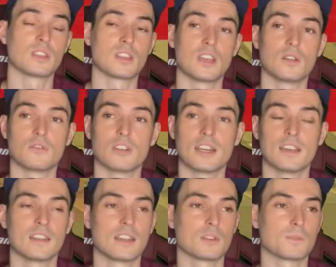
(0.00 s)
the Kyogre, right?
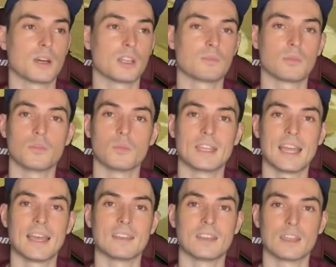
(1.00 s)
That was part of the problem that we
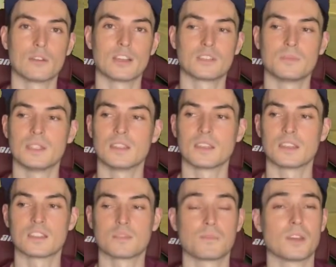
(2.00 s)
had. They were outspeeding
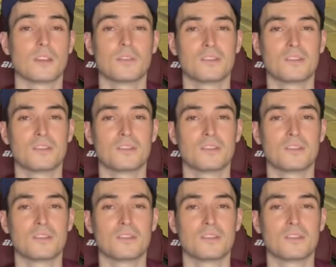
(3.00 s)
us. But